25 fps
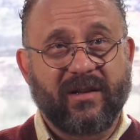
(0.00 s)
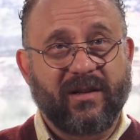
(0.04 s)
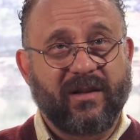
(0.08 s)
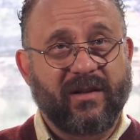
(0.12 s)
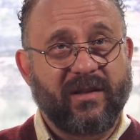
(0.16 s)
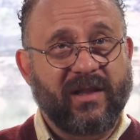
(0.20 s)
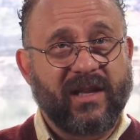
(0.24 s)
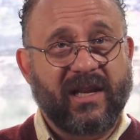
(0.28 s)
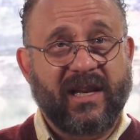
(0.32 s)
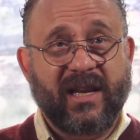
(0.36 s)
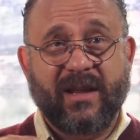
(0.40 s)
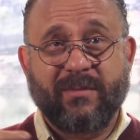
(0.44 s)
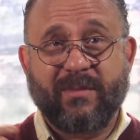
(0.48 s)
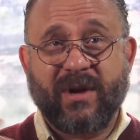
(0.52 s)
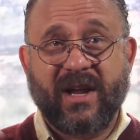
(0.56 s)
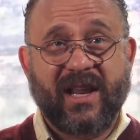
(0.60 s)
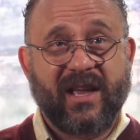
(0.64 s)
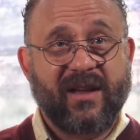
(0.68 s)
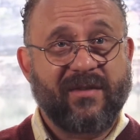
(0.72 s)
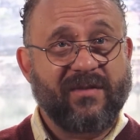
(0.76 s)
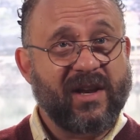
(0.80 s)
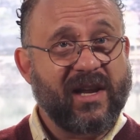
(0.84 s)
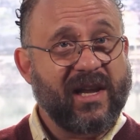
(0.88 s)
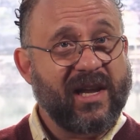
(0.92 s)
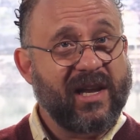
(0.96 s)
then they might
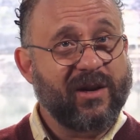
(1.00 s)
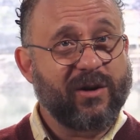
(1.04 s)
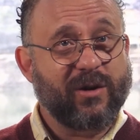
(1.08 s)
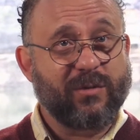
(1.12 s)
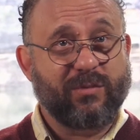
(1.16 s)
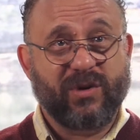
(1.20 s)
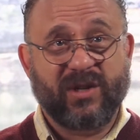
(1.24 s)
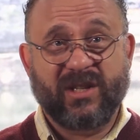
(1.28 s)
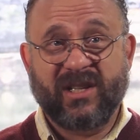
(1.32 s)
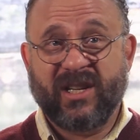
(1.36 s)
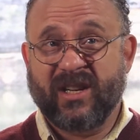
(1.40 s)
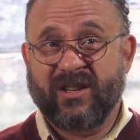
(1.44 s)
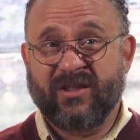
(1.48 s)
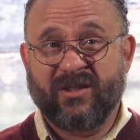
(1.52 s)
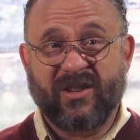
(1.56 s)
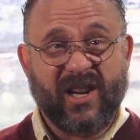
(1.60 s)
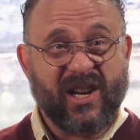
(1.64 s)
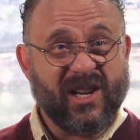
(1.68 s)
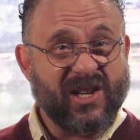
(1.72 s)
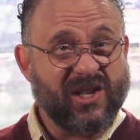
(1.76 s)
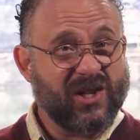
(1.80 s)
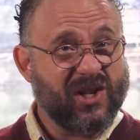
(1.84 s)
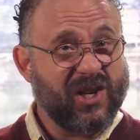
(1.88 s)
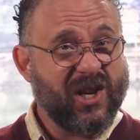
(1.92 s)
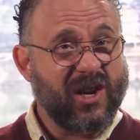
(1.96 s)
have an anger protector that
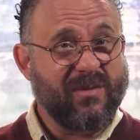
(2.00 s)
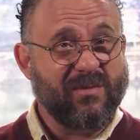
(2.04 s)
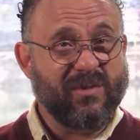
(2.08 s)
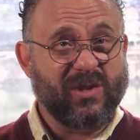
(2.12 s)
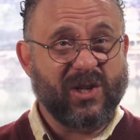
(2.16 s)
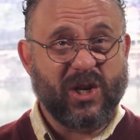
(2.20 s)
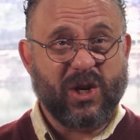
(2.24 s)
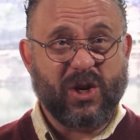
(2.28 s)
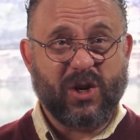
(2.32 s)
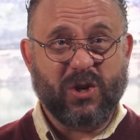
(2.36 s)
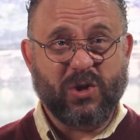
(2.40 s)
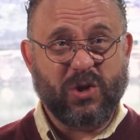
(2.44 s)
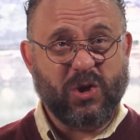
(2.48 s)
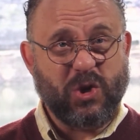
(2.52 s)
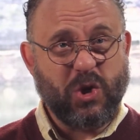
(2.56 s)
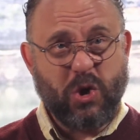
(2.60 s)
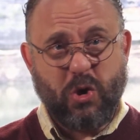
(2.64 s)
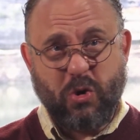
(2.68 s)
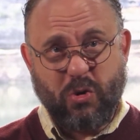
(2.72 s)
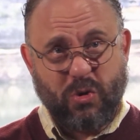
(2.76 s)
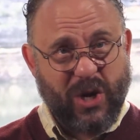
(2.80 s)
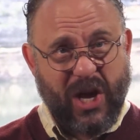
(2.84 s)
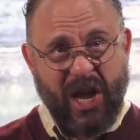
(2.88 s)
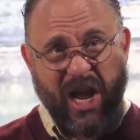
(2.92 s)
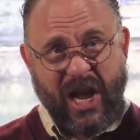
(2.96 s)
just comes and goes,
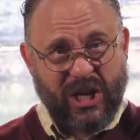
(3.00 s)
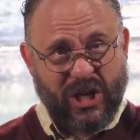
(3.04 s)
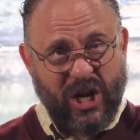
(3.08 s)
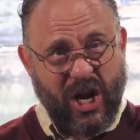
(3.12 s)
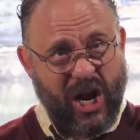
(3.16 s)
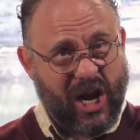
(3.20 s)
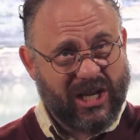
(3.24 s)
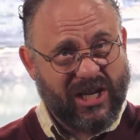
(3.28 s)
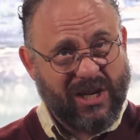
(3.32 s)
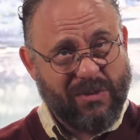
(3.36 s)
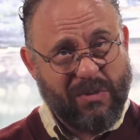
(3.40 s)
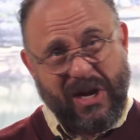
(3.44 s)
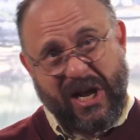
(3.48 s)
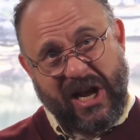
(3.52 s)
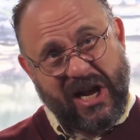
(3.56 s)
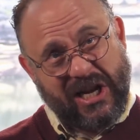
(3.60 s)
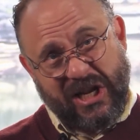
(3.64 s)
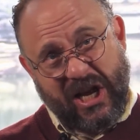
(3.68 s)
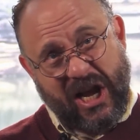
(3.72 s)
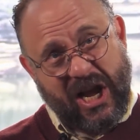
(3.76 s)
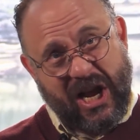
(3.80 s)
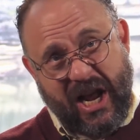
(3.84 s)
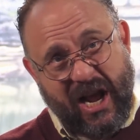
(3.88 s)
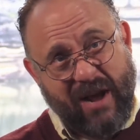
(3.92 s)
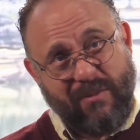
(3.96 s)
you can't talk to me like
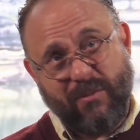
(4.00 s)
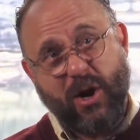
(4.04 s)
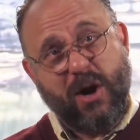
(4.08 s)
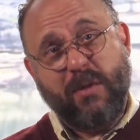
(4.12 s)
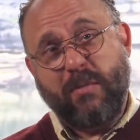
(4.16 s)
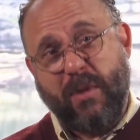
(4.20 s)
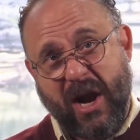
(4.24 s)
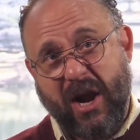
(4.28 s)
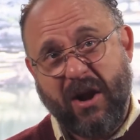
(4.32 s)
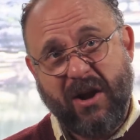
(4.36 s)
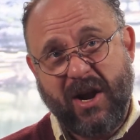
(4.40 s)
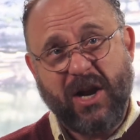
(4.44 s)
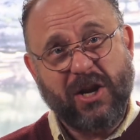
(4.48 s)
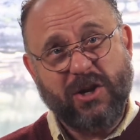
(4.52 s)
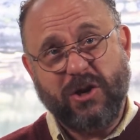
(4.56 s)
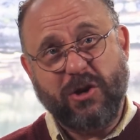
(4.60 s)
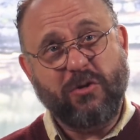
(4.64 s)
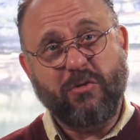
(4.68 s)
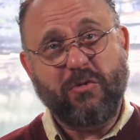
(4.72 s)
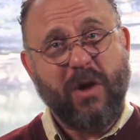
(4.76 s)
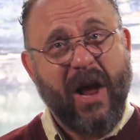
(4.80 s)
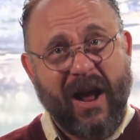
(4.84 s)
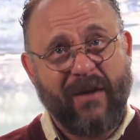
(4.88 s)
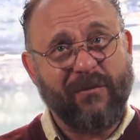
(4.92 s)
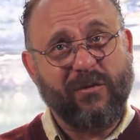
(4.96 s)
that, I'm your parent,
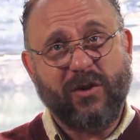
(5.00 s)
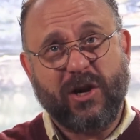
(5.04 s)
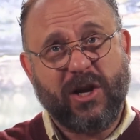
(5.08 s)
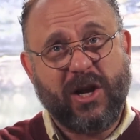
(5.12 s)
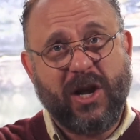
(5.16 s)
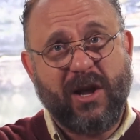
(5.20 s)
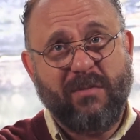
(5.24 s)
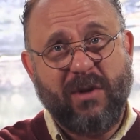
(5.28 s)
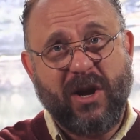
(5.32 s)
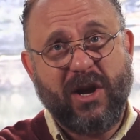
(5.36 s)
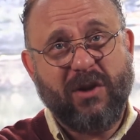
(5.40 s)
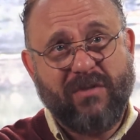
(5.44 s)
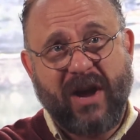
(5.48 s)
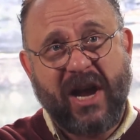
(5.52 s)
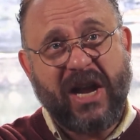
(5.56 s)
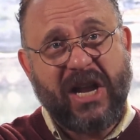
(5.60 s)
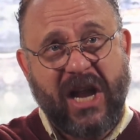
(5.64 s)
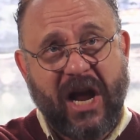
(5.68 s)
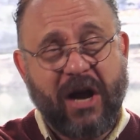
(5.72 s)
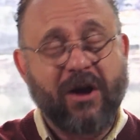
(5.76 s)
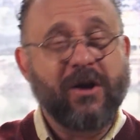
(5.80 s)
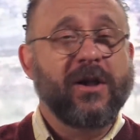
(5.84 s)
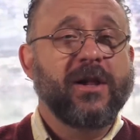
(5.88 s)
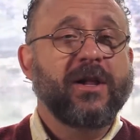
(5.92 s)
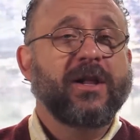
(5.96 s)
you have to come here right
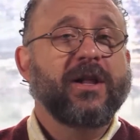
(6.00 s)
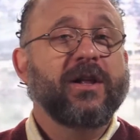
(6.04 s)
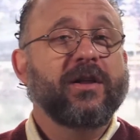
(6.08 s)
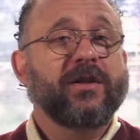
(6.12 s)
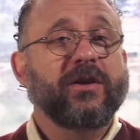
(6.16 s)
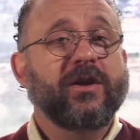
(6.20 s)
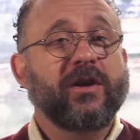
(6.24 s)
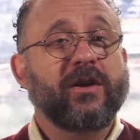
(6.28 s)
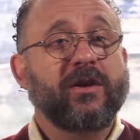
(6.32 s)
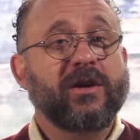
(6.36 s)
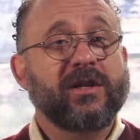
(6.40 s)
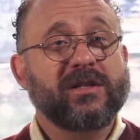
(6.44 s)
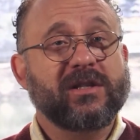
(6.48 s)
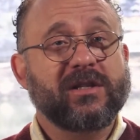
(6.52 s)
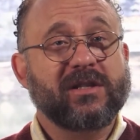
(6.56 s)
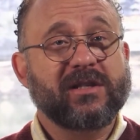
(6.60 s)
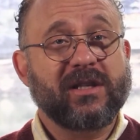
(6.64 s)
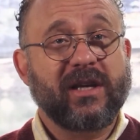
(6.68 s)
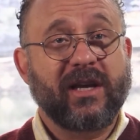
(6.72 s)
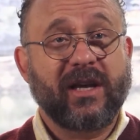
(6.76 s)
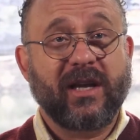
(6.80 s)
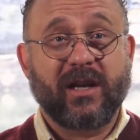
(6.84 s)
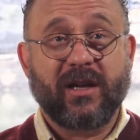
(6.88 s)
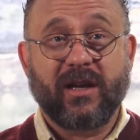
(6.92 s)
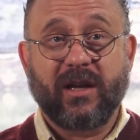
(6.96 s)
now. You know, it's just
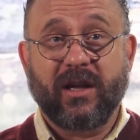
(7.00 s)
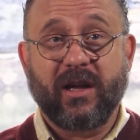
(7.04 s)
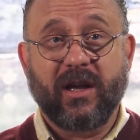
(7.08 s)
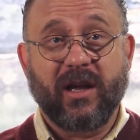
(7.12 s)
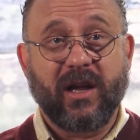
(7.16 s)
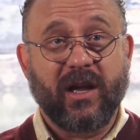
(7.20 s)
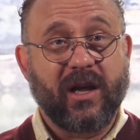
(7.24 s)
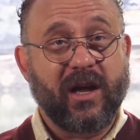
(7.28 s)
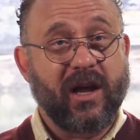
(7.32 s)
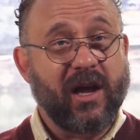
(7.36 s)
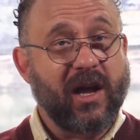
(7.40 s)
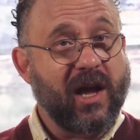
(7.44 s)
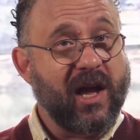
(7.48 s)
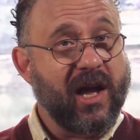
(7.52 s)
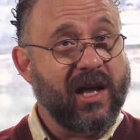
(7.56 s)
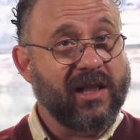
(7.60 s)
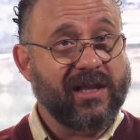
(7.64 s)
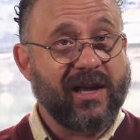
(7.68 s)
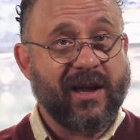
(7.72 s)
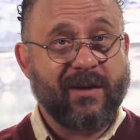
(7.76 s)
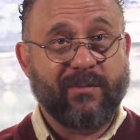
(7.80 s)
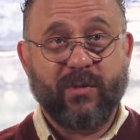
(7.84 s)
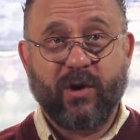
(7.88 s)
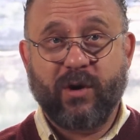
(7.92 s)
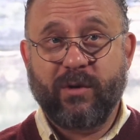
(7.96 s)
like, at
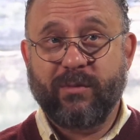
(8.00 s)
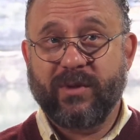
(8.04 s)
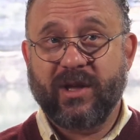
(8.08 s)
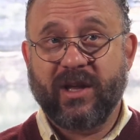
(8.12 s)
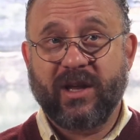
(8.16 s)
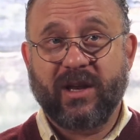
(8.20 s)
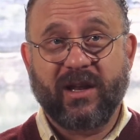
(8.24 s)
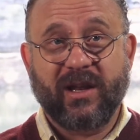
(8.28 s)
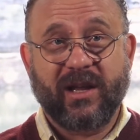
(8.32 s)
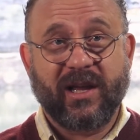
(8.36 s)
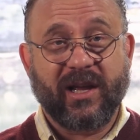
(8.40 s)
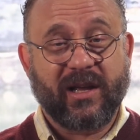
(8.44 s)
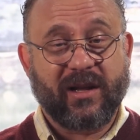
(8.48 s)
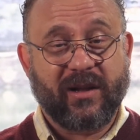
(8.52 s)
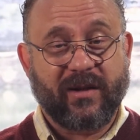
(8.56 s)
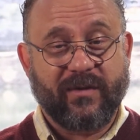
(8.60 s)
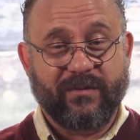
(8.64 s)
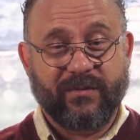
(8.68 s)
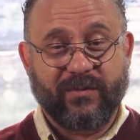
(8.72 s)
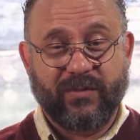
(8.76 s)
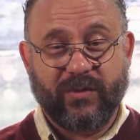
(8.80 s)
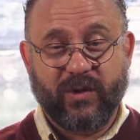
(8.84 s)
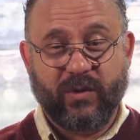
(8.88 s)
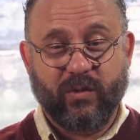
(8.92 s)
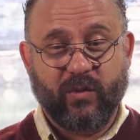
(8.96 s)
that moment, like,
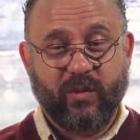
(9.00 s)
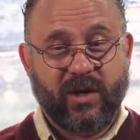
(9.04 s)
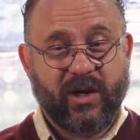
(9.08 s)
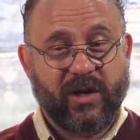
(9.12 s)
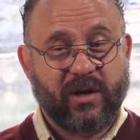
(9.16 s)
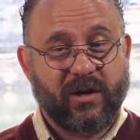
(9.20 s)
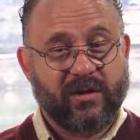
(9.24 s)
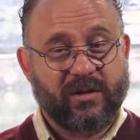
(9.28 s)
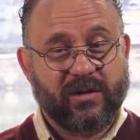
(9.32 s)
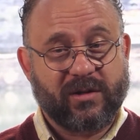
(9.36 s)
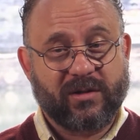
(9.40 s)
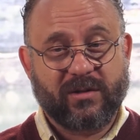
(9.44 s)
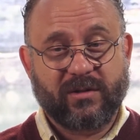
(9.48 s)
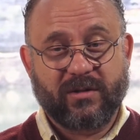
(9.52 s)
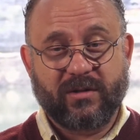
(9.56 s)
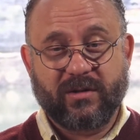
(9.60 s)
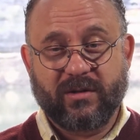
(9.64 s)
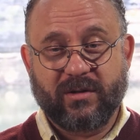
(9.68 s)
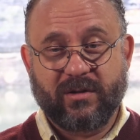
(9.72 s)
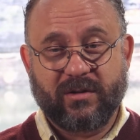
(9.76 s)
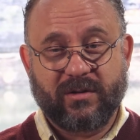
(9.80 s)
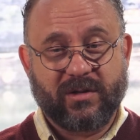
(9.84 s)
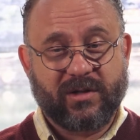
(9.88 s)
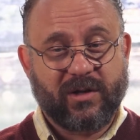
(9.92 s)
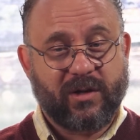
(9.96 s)
we are
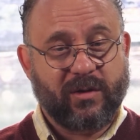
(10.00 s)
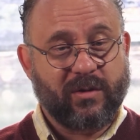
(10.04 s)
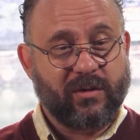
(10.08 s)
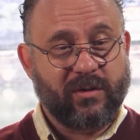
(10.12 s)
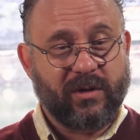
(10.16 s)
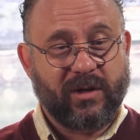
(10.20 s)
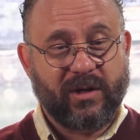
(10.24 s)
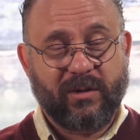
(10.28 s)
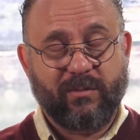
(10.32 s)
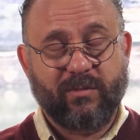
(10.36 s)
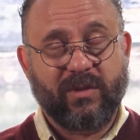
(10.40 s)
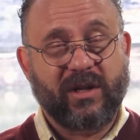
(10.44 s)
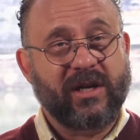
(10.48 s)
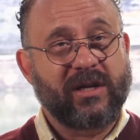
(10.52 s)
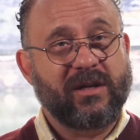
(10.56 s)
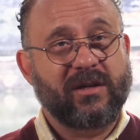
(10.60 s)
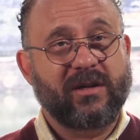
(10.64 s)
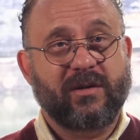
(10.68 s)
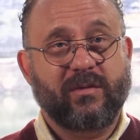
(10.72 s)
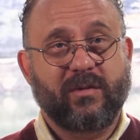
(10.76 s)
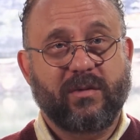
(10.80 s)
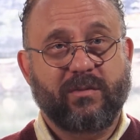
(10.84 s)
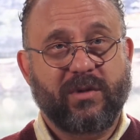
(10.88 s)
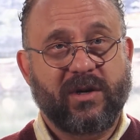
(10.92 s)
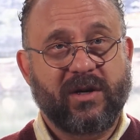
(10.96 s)
totally
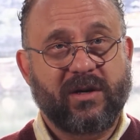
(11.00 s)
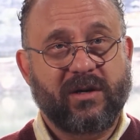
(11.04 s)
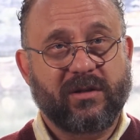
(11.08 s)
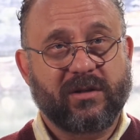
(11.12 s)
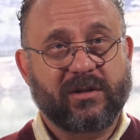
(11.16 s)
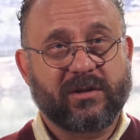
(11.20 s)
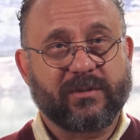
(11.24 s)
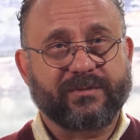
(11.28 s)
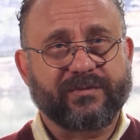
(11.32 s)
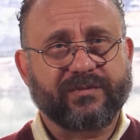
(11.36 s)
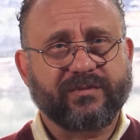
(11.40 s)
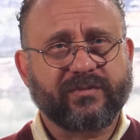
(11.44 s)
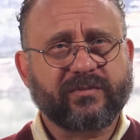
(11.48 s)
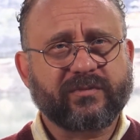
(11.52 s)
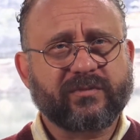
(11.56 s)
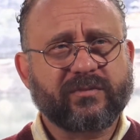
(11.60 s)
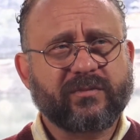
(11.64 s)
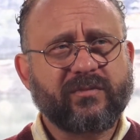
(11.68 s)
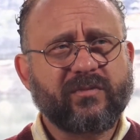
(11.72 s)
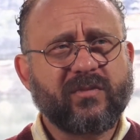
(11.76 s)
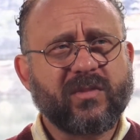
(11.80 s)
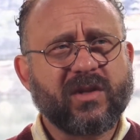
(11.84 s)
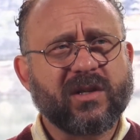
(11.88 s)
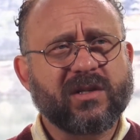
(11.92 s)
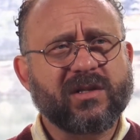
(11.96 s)
blended with parts.
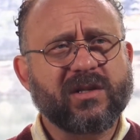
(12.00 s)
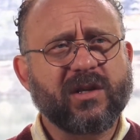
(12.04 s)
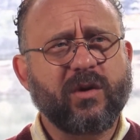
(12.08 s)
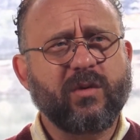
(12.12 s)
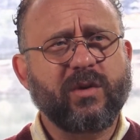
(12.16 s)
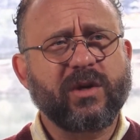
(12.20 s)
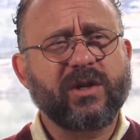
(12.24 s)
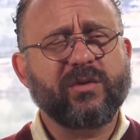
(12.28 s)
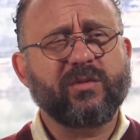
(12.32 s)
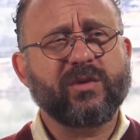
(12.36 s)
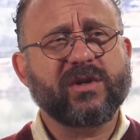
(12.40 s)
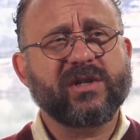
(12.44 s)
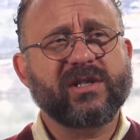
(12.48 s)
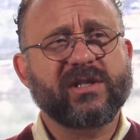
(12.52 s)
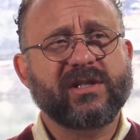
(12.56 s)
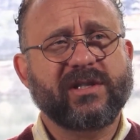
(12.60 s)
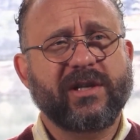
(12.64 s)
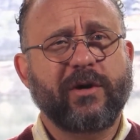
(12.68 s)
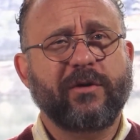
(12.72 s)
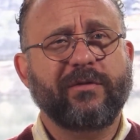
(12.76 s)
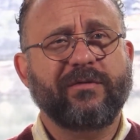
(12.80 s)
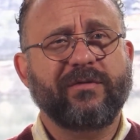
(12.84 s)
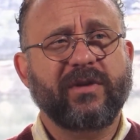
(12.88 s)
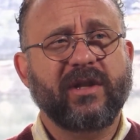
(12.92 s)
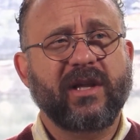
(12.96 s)
So when we're
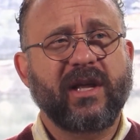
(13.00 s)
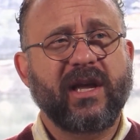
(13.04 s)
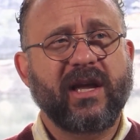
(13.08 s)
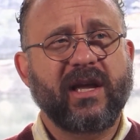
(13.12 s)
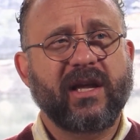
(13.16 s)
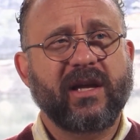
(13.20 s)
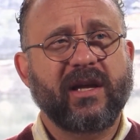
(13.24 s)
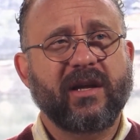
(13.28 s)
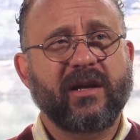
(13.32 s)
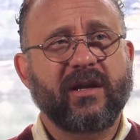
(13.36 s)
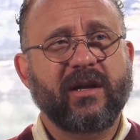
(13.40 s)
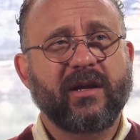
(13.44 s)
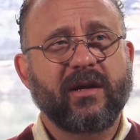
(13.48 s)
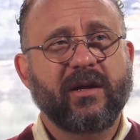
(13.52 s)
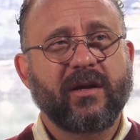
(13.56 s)
self-led,